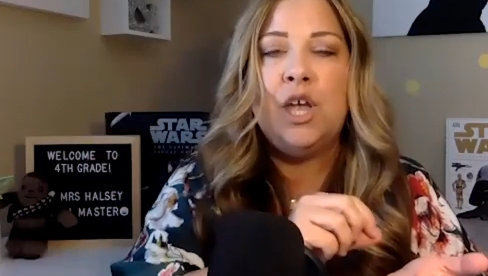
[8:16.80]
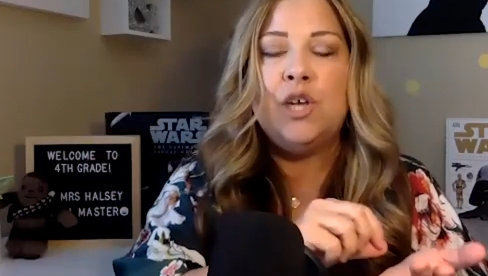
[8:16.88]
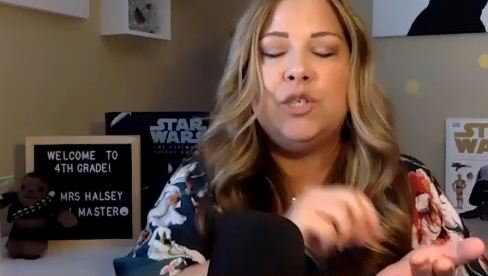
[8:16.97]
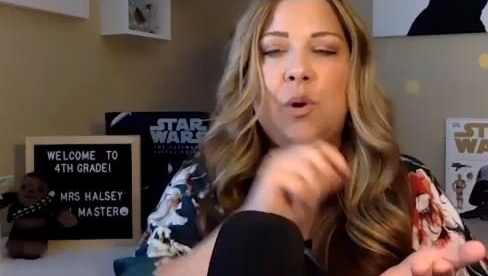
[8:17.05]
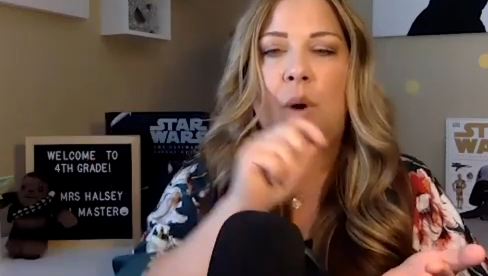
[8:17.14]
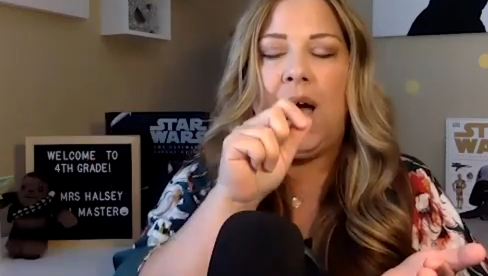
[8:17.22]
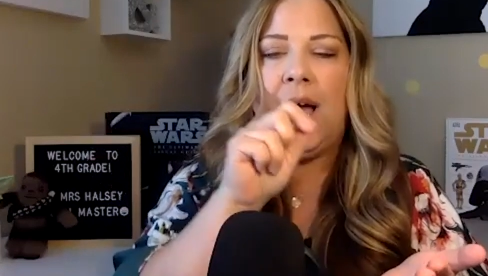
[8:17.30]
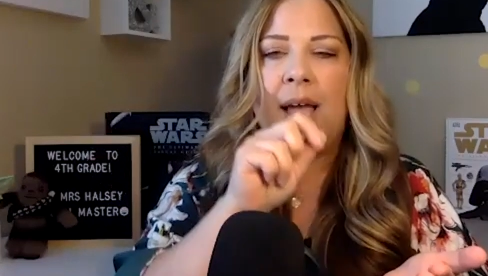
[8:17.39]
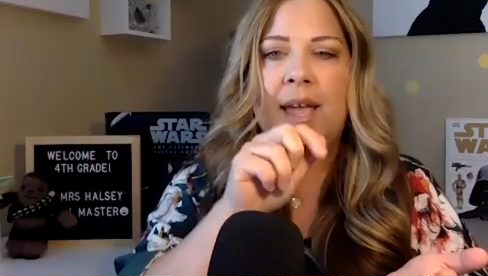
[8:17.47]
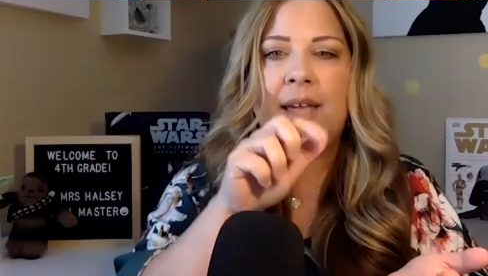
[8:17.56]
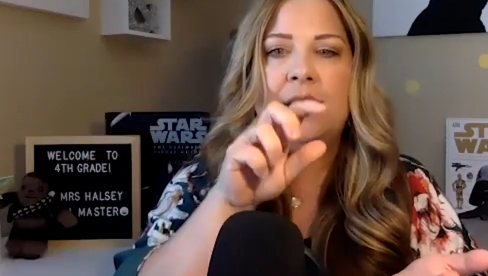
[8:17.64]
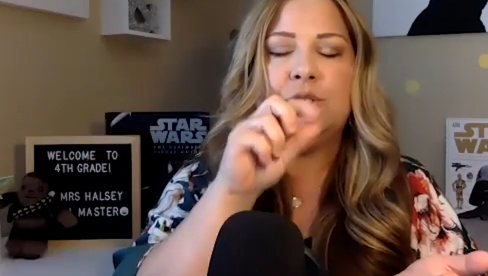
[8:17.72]
So
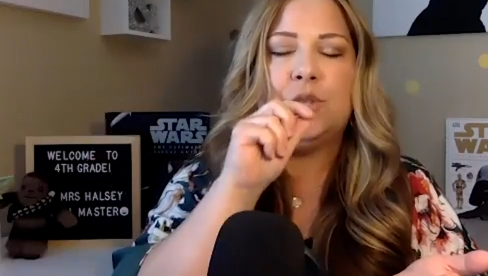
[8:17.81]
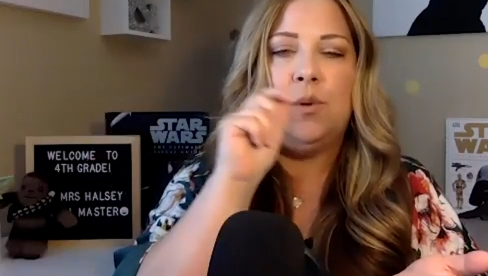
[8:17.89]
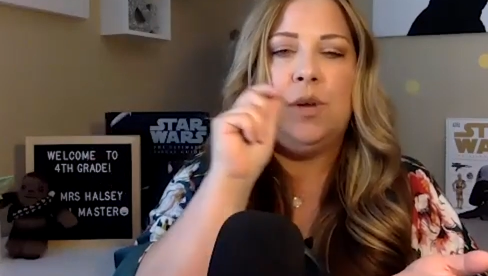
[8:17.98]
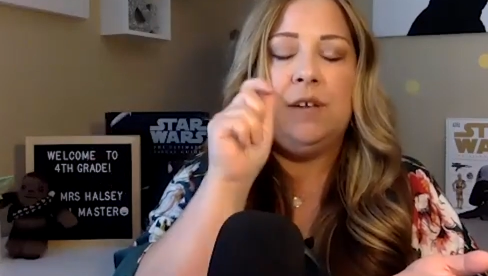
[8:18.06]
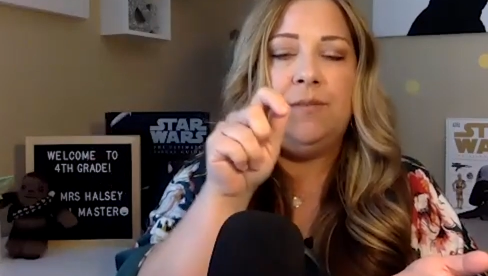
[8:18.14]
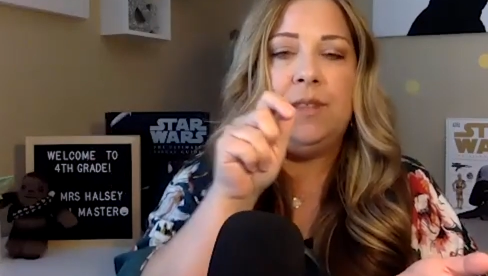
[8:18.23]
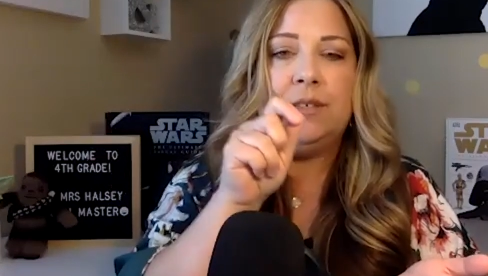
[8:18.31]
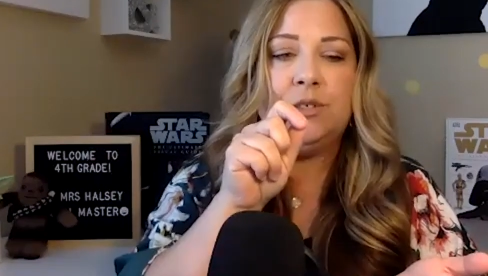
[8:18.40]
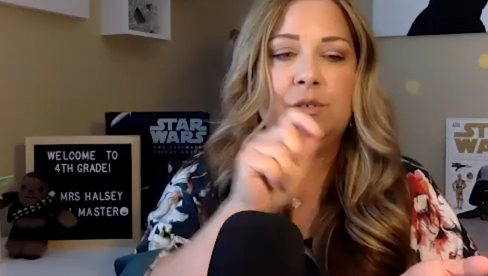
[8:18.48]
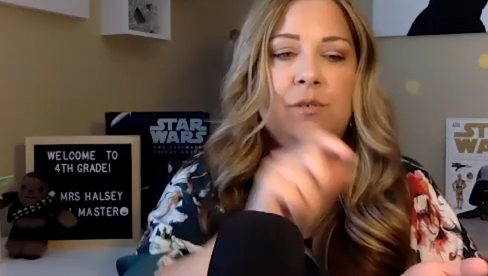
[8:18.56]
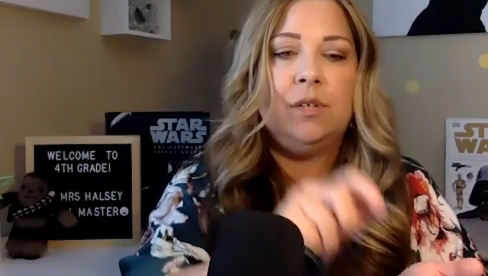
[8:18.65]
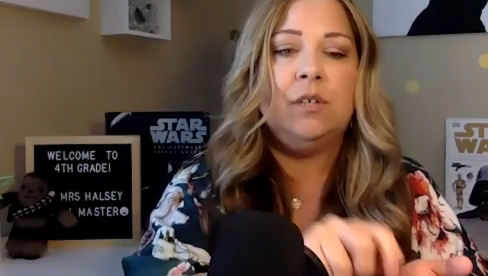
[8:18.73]
if the
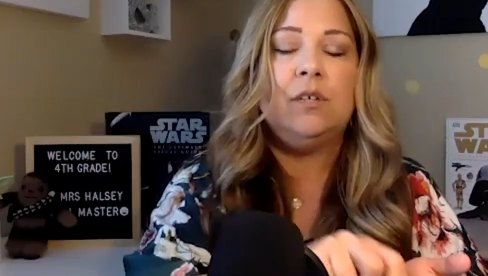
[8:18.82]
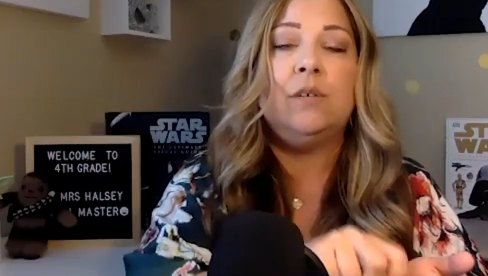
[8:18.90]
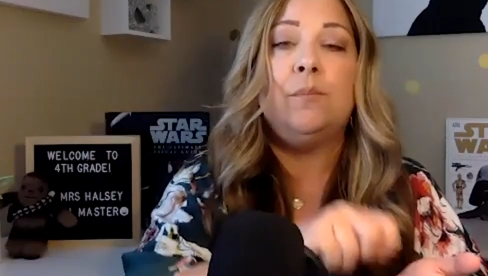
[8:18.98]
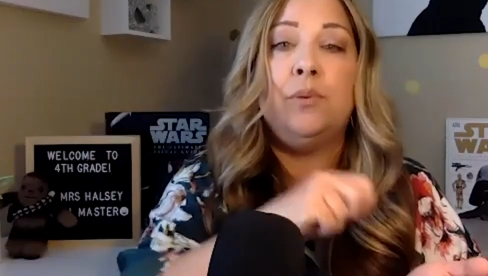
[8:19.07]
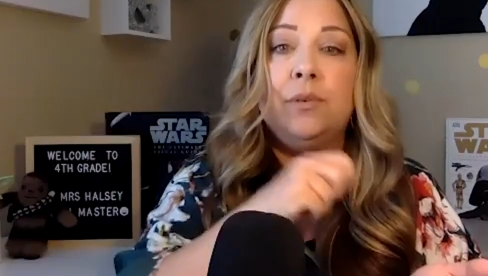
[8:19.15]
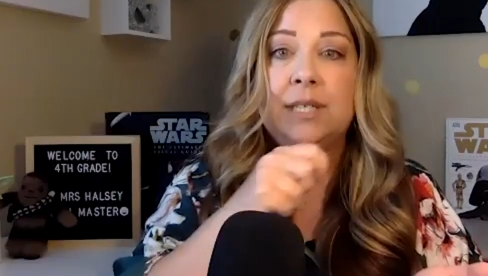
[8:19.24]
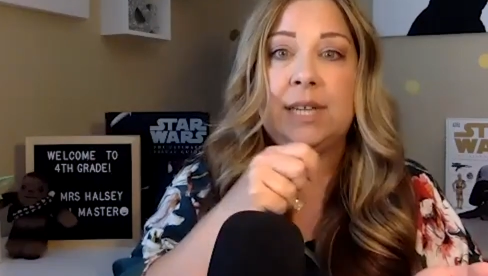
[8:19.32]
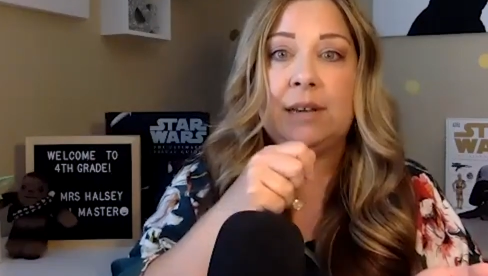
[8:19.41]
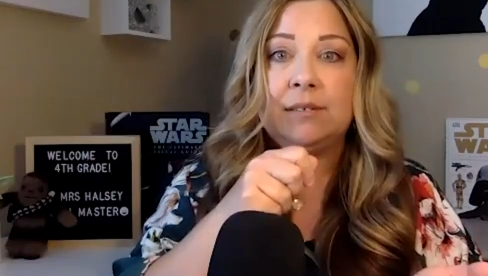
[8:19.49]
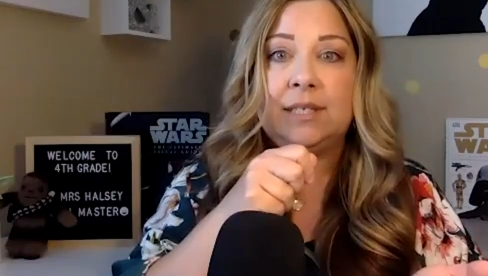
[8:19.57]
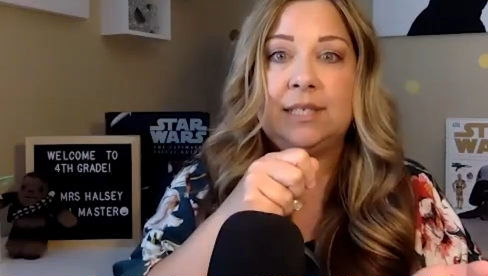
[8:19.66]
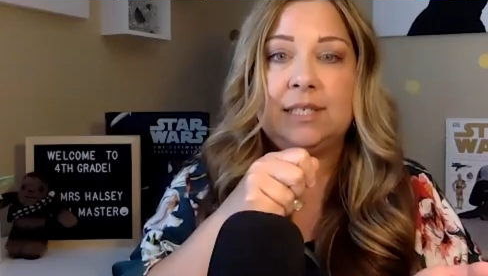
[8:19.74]
student pulls it
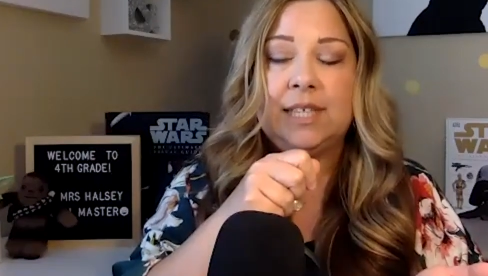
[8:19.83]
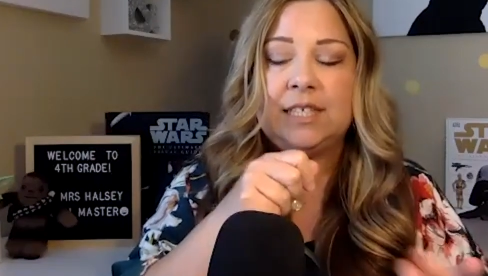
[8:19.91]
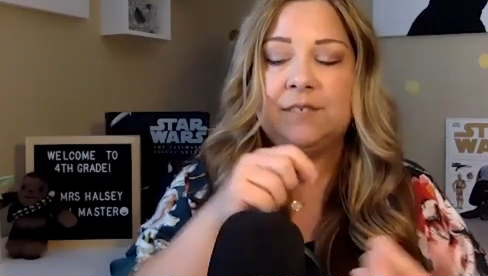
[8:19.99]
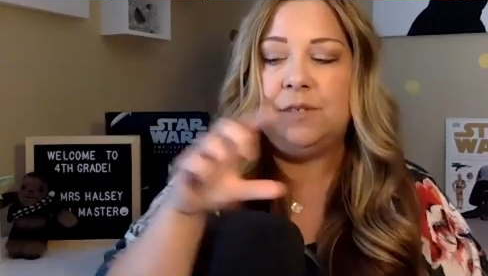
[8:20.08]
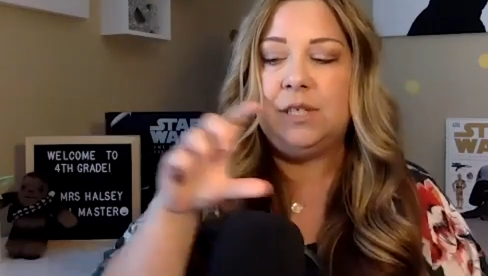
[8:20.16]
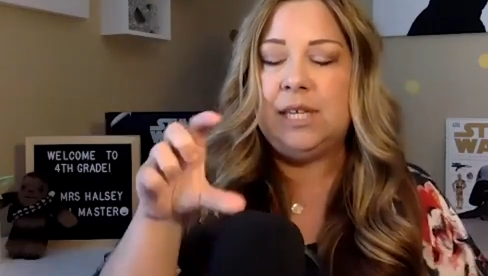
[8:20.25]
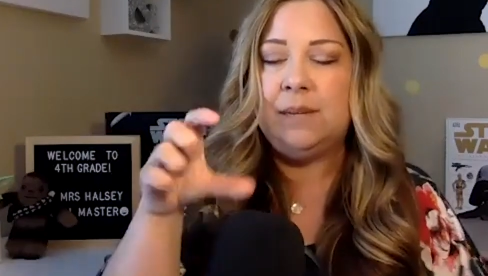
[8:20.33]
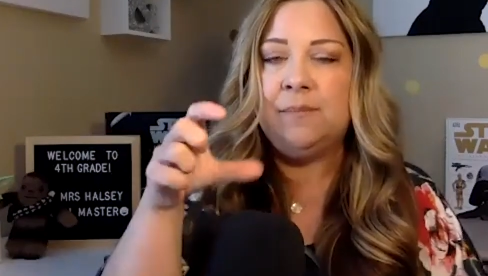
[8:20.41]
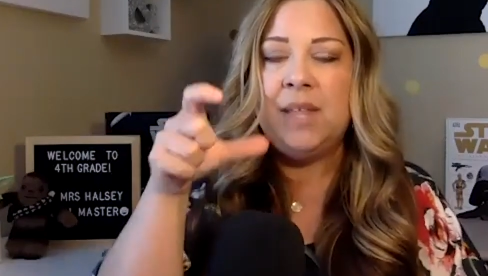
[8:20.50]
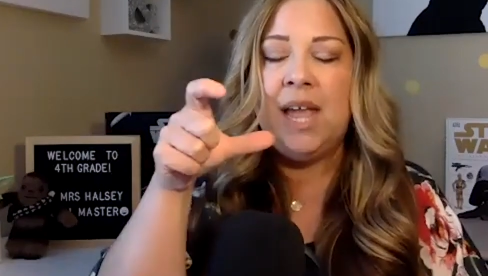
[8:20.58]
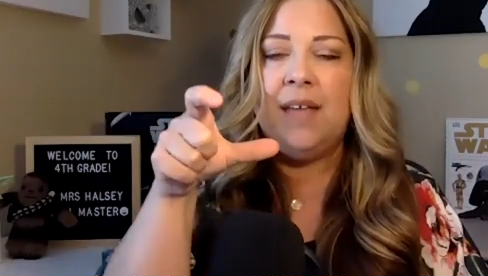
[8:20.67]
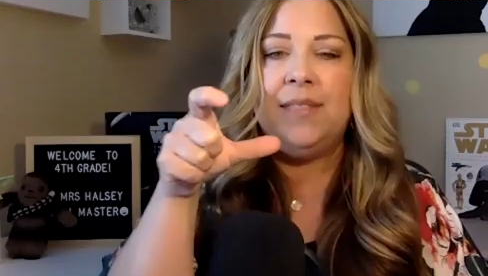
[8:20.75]
out successfully,
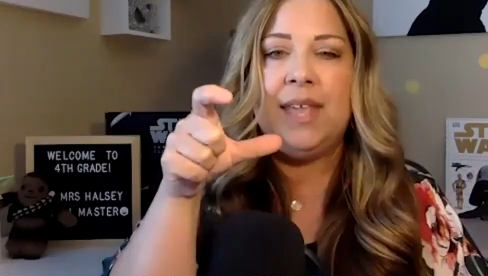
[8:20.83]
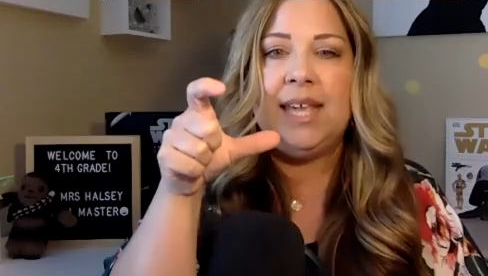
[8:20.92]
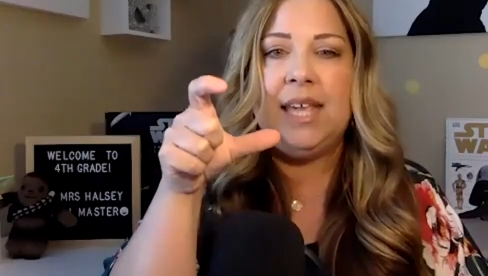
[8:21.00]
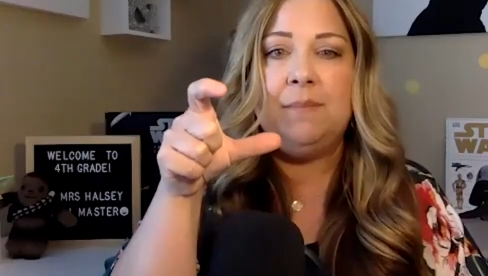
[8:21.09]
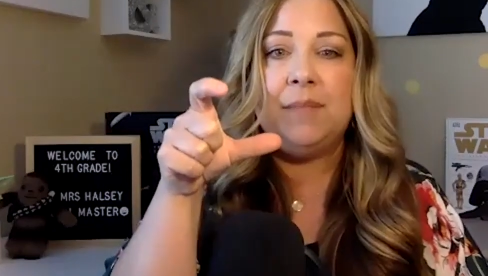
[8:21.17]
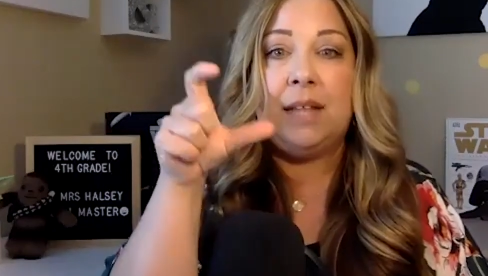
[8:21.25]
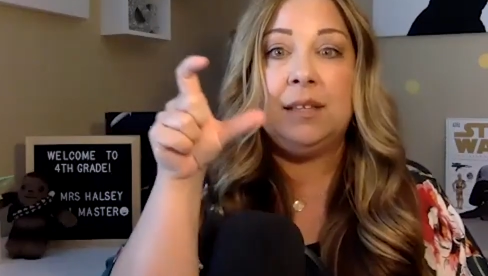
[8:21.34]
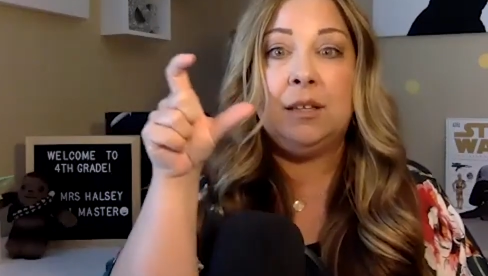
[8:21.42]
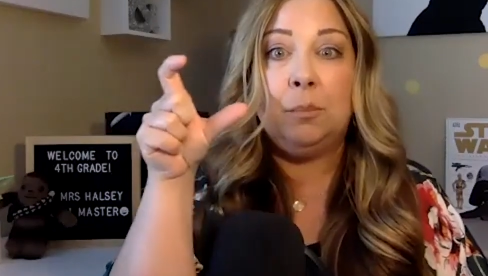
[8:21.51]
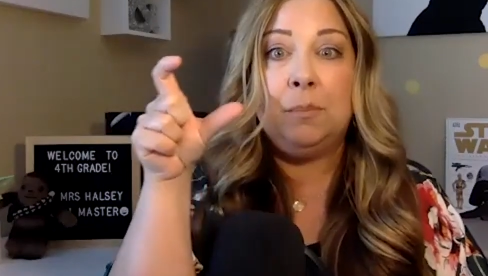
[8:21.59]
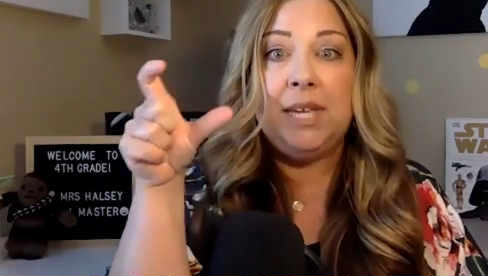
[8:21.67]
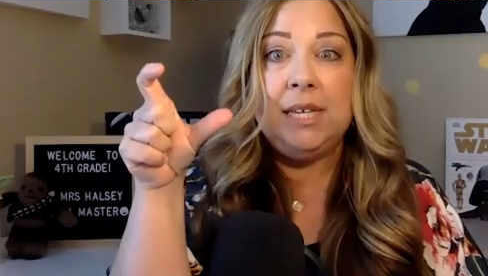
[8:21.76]
they keep that
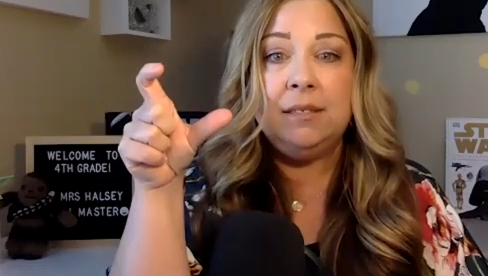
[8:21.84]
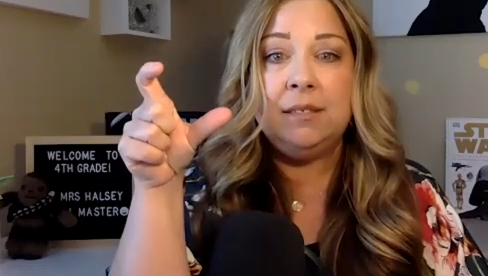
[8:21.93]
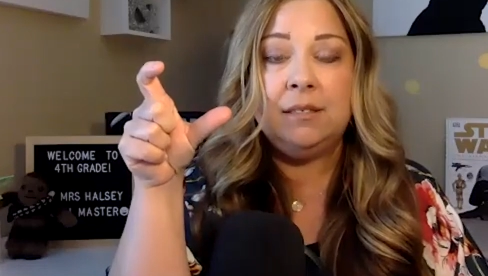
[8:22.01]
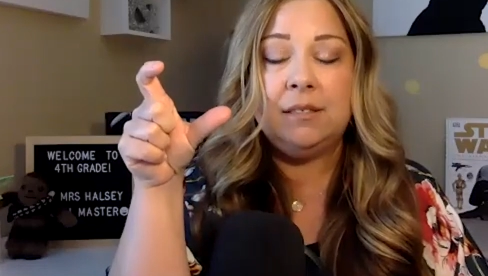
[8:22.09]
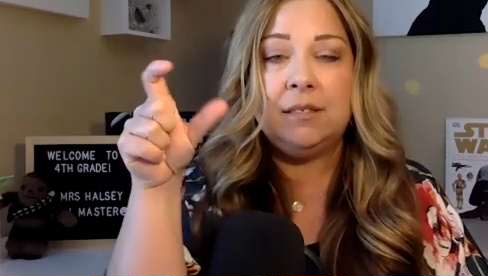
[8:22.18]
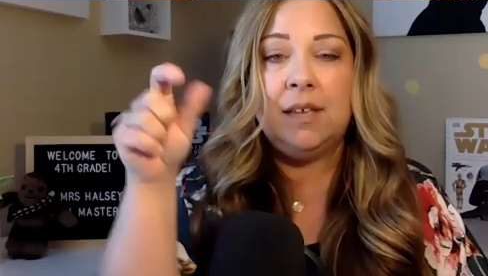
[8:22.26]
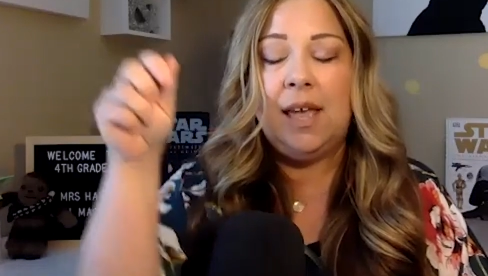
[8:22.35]
little piece,